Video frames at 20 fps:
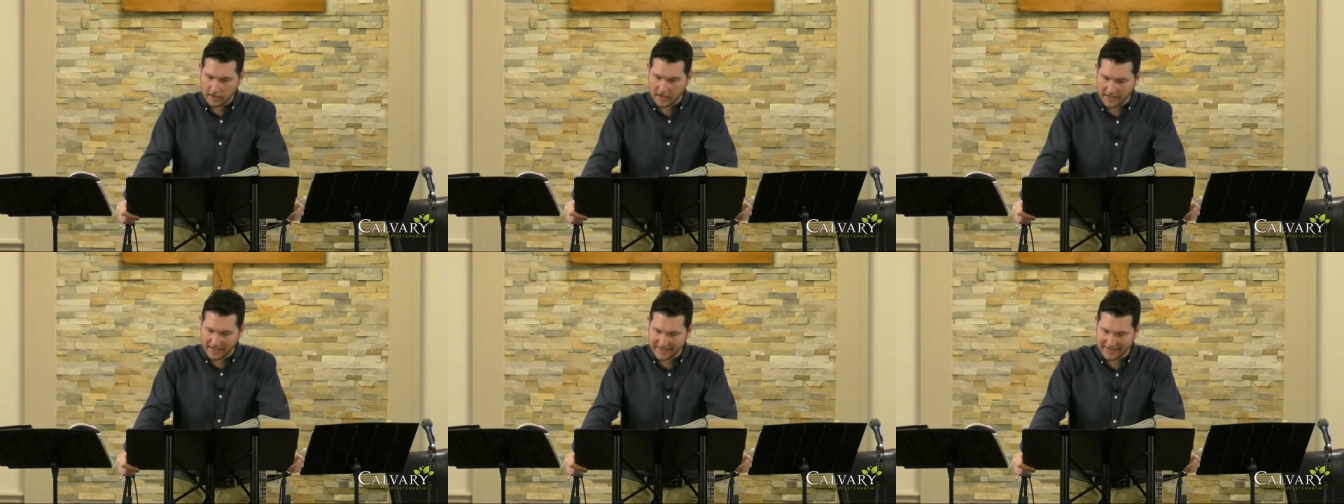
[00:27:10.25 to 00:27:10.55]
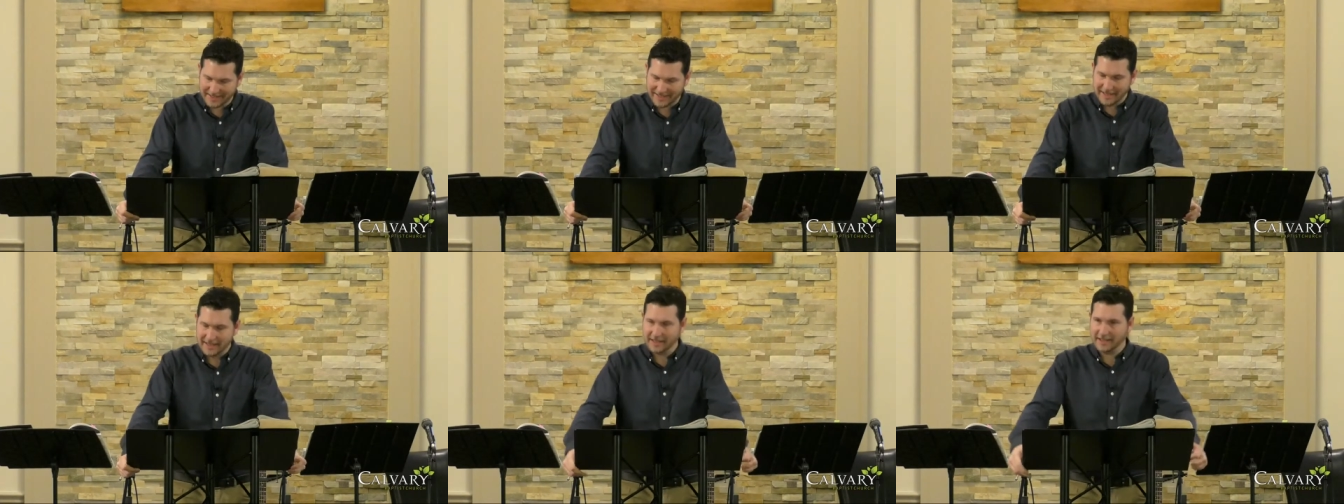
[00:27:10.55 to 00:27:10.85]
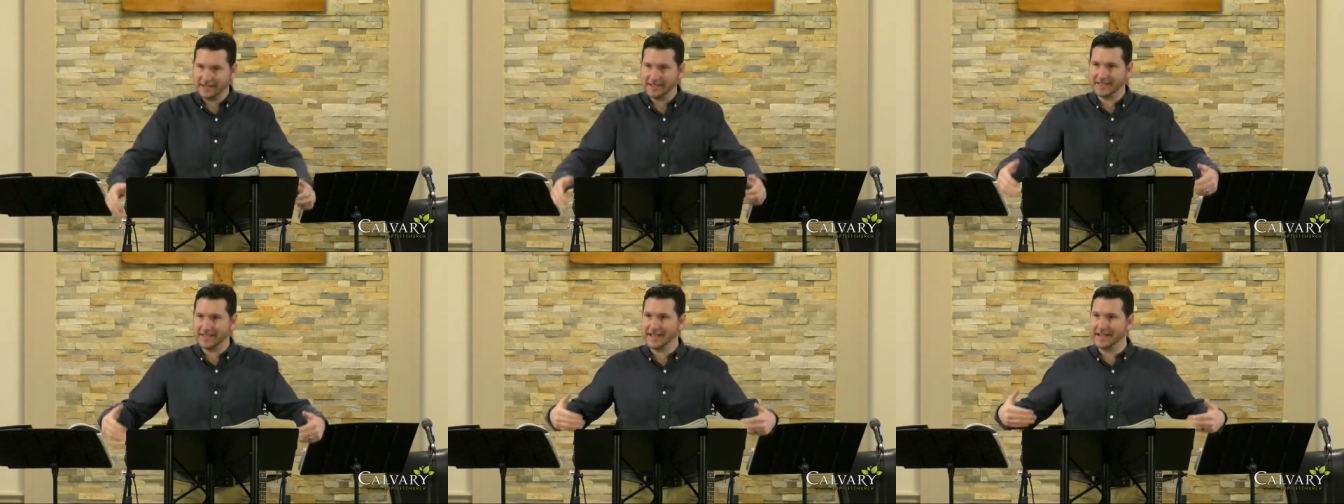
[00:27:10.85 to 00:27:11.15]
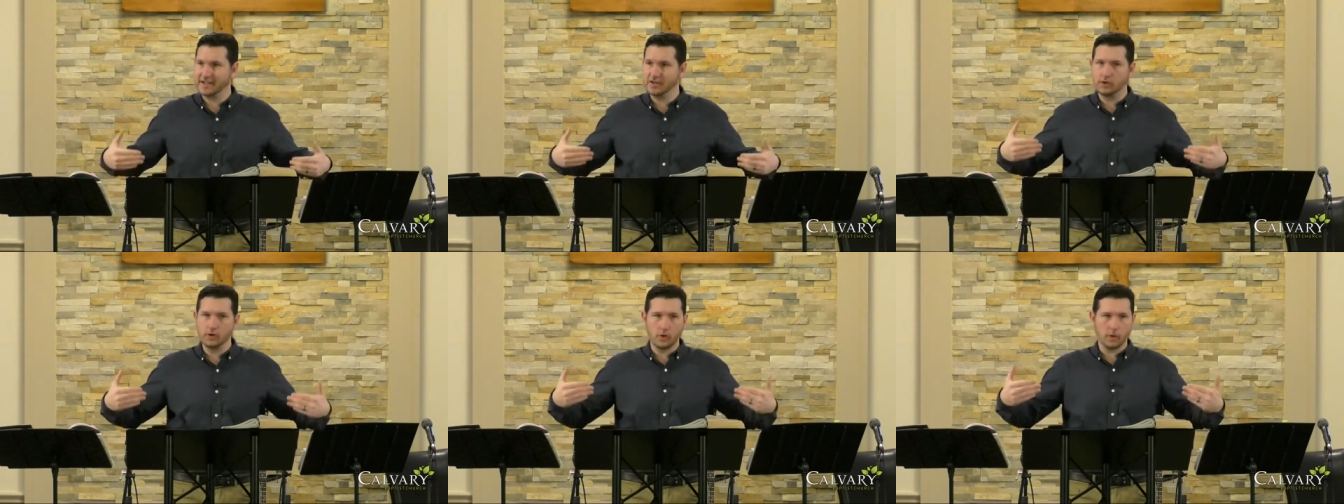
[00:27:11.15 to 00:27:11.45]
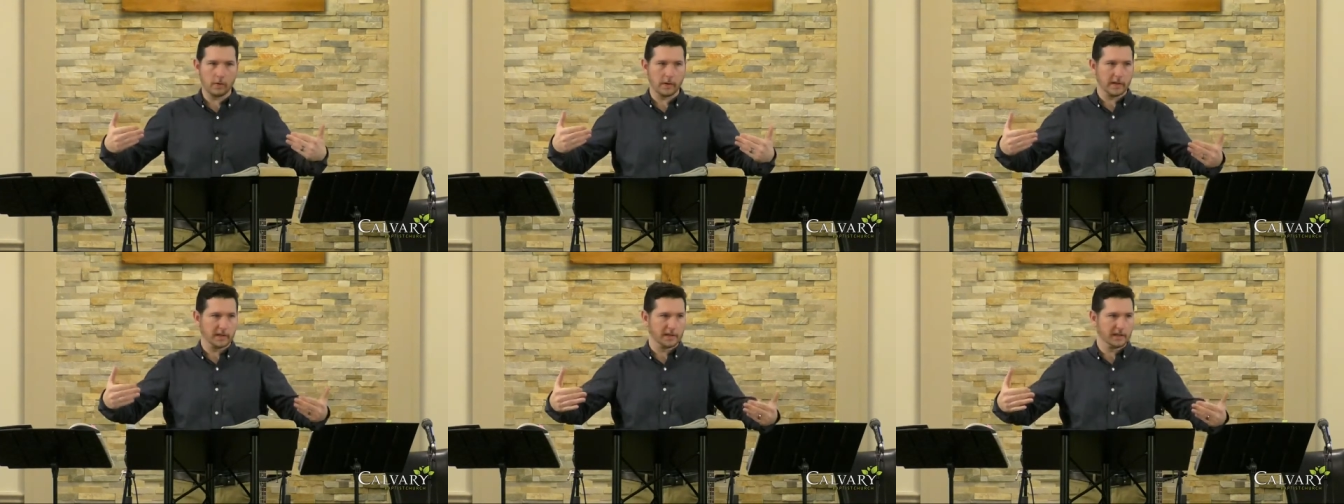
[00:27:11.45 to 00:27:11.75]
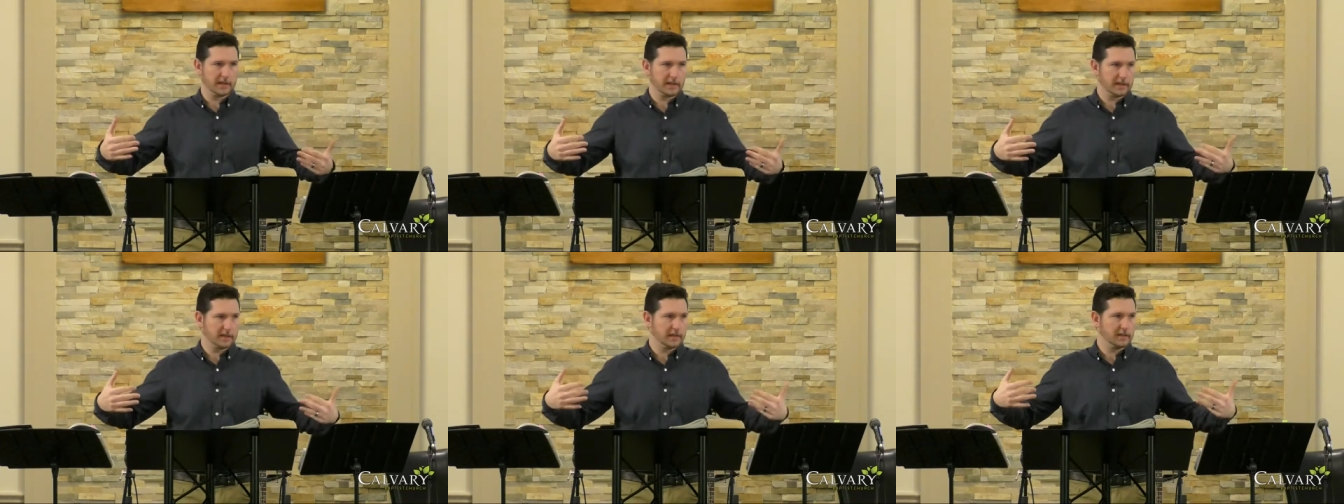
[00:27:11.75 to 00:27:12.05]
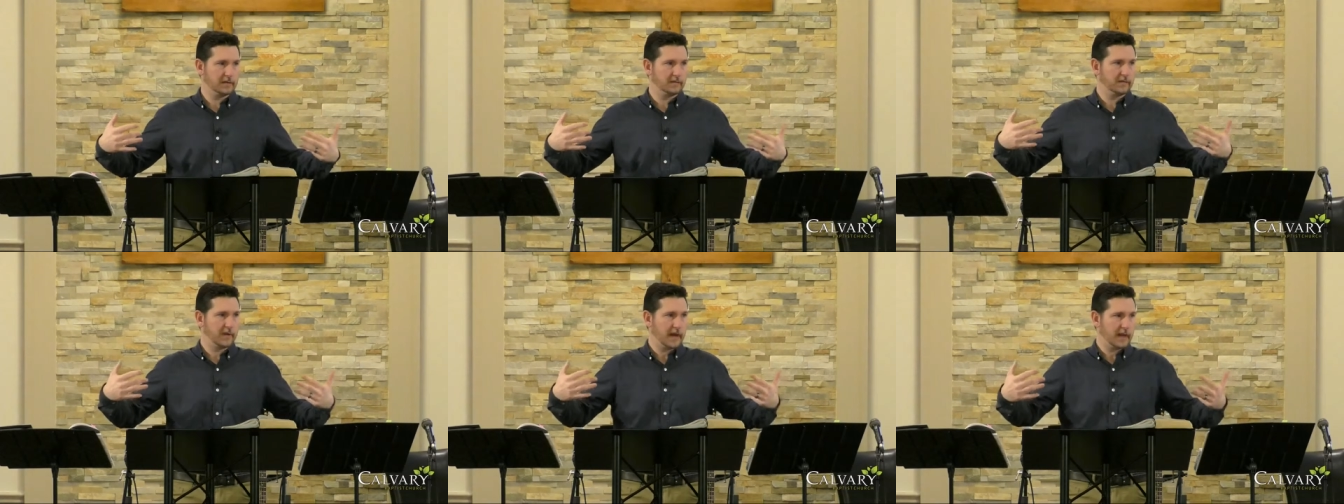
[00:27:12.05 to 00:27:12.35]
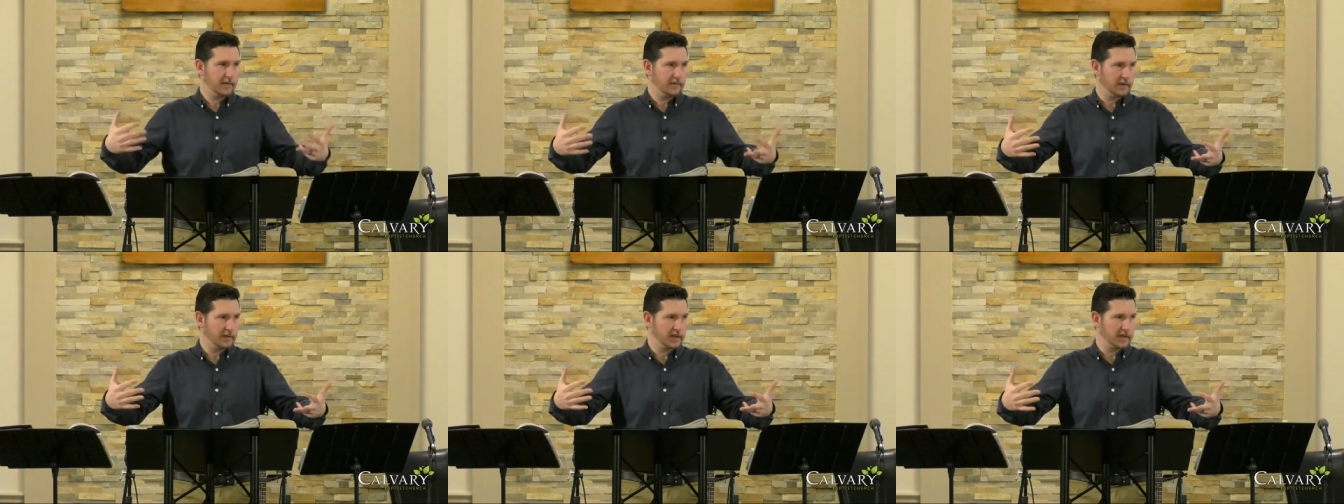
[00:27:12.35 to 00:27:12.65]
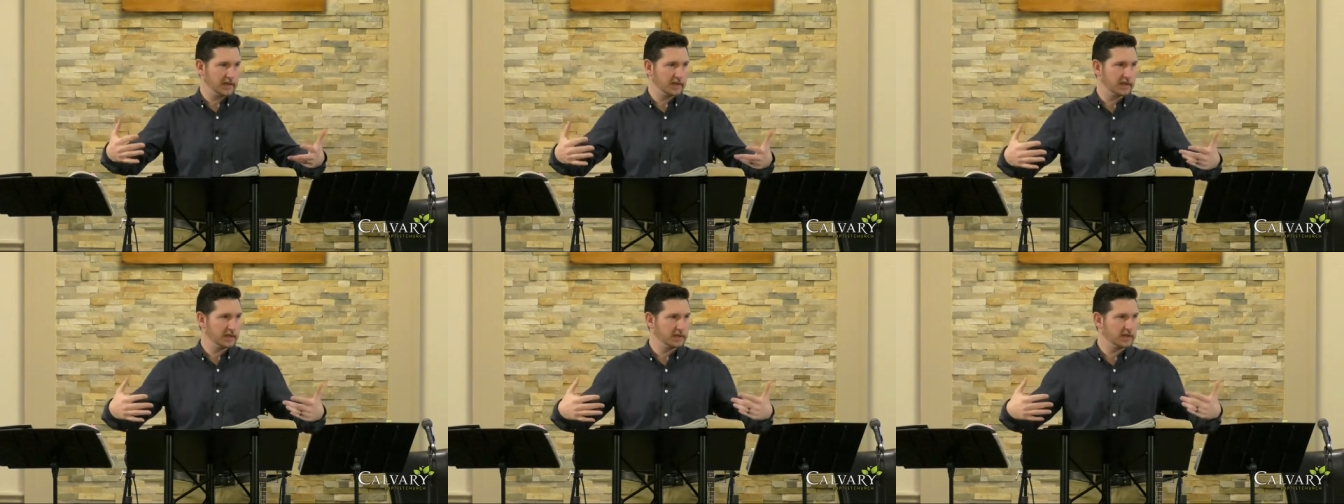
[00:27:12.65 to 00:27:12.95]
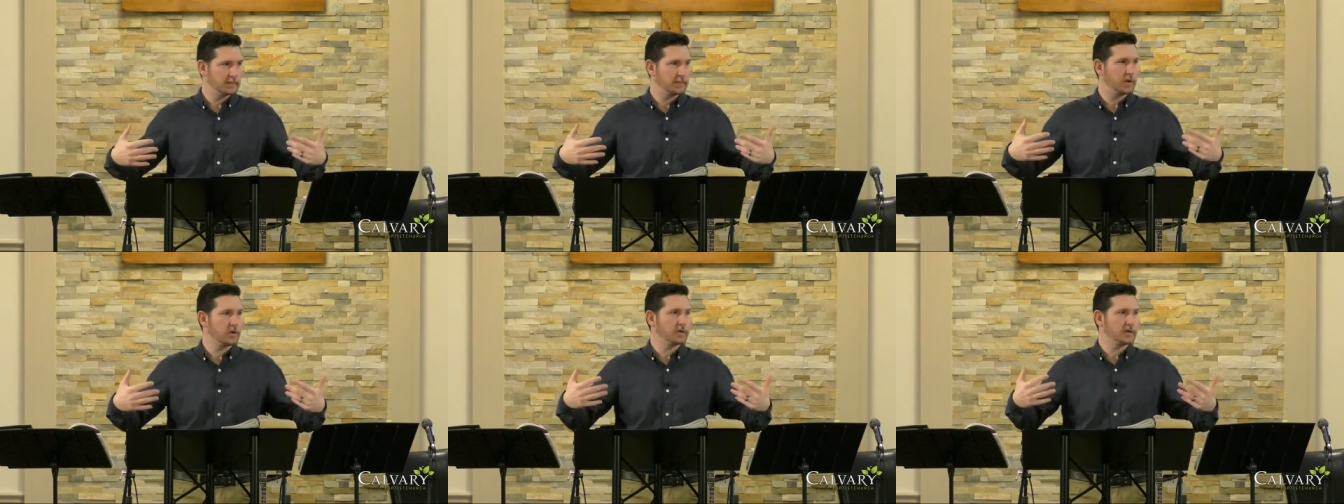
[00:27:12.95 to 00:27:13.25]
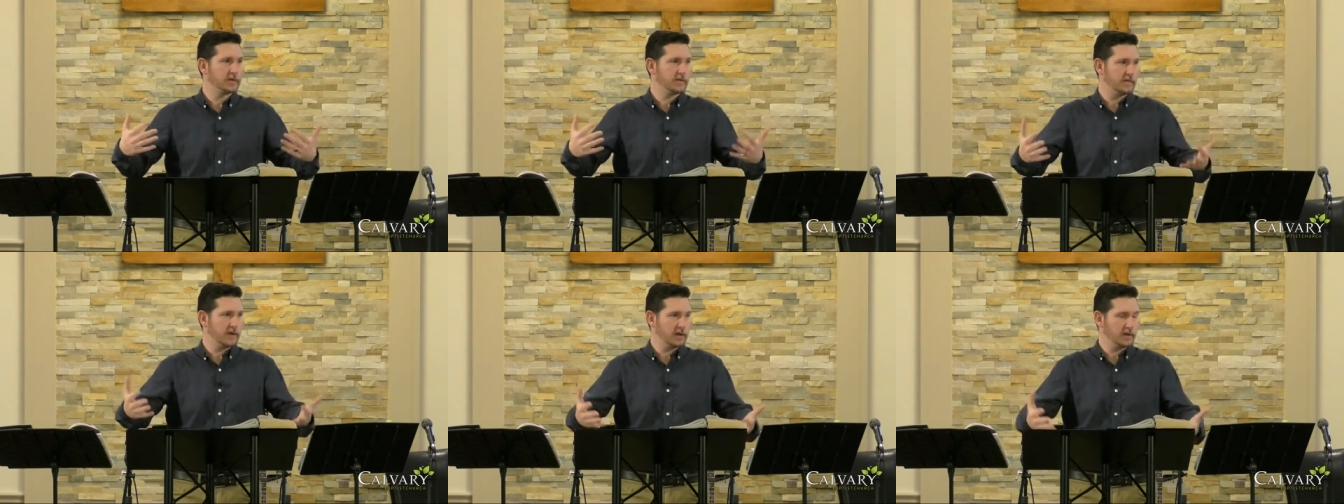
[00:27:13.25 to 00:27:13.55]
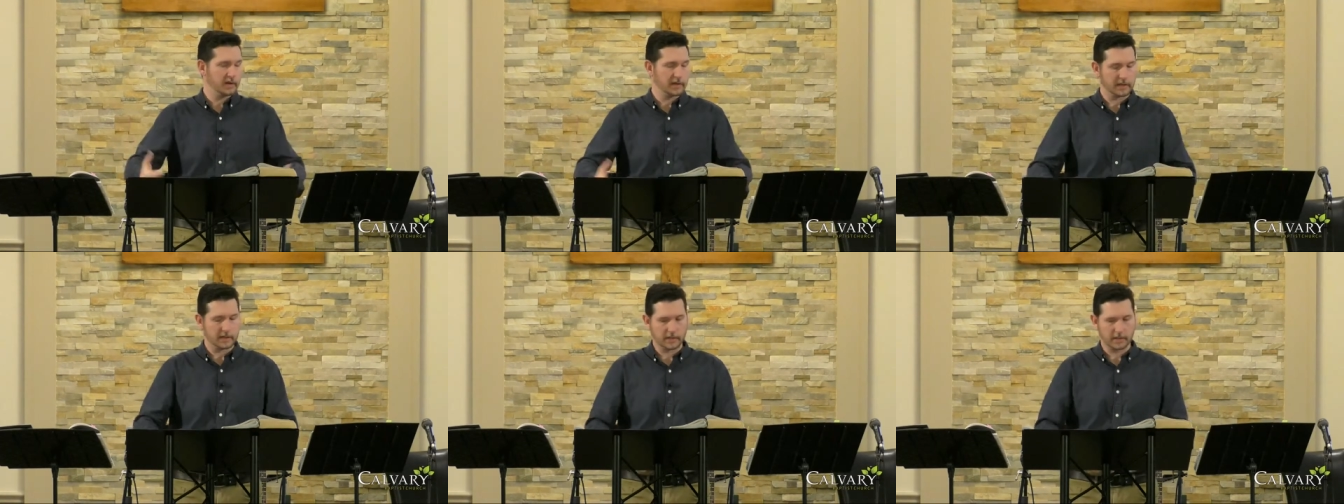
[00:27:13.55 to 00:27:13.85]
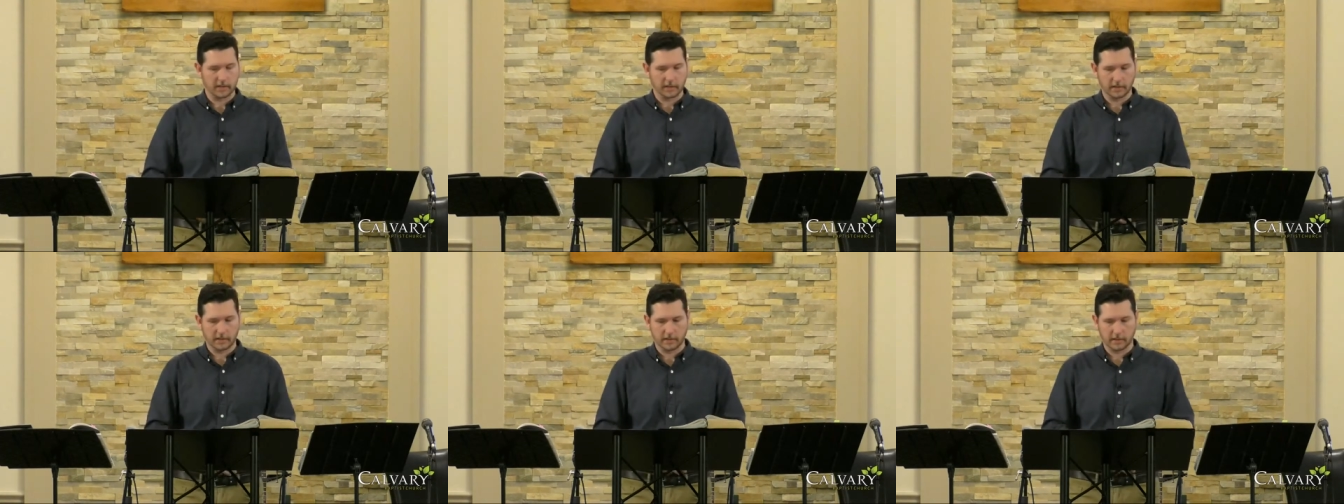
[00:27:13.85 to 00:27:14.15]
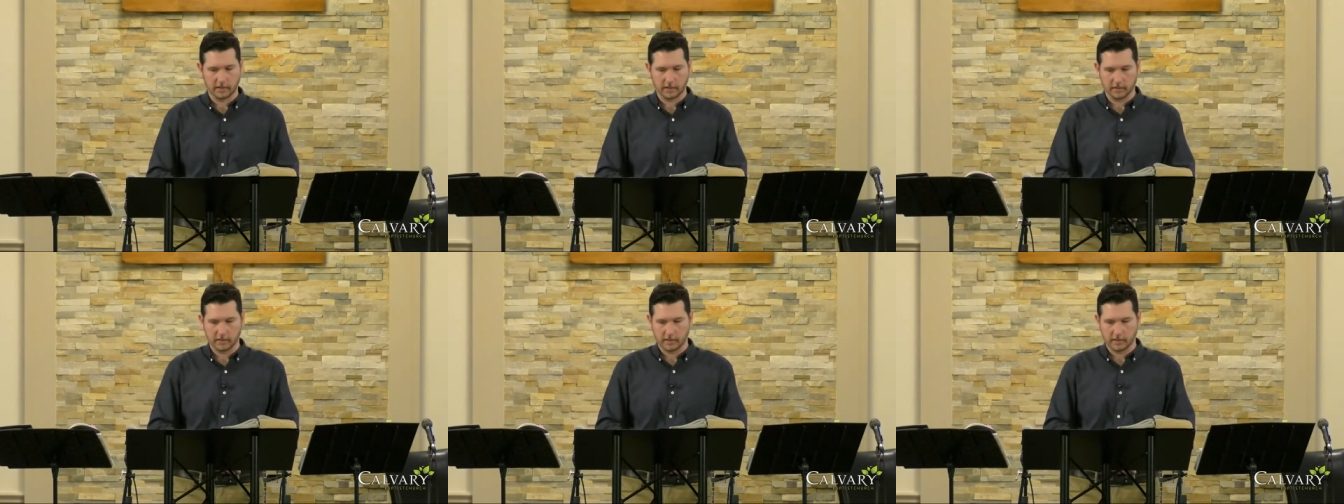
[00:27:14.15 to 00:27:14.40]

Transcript: This is, this is endurance, this is faithfulness, this is perseverance.